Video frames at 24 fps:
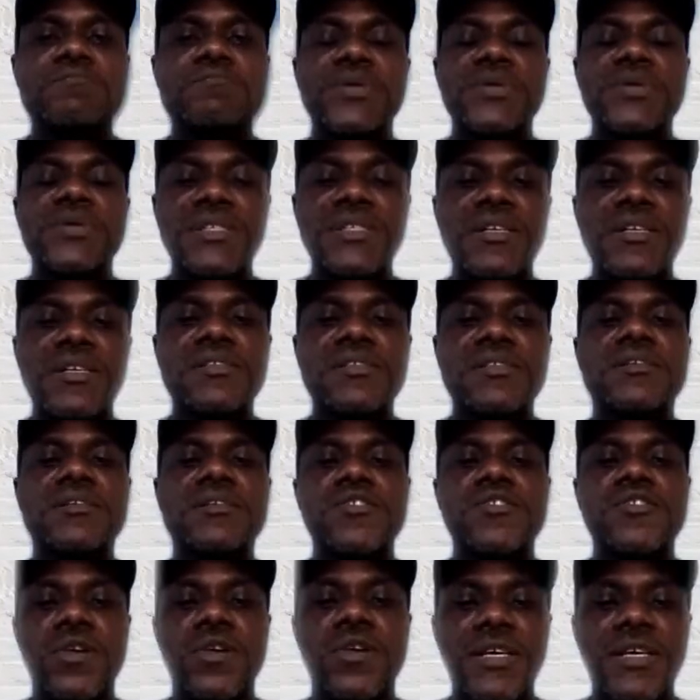Britain is
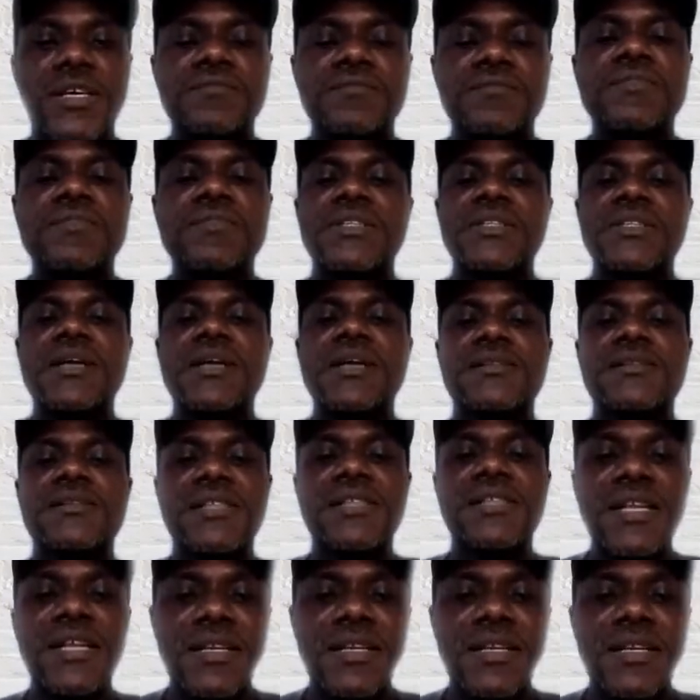not talking. They are not
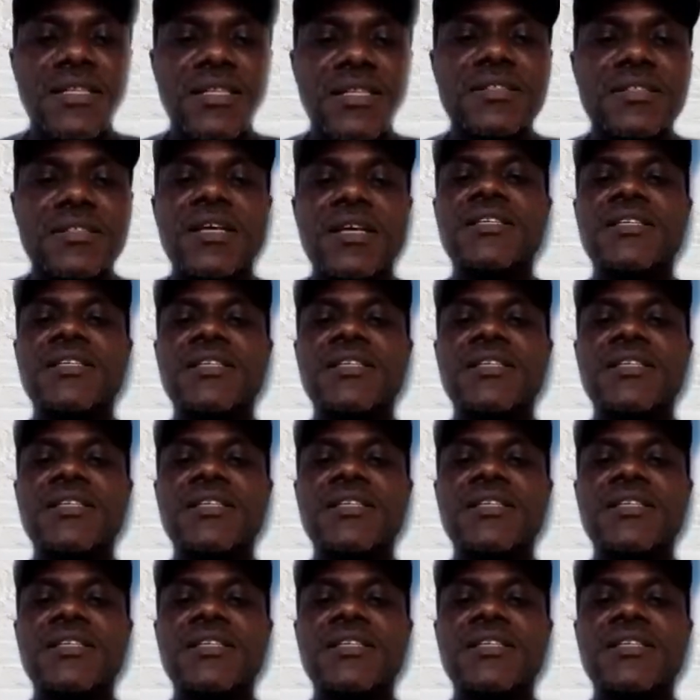saying anything.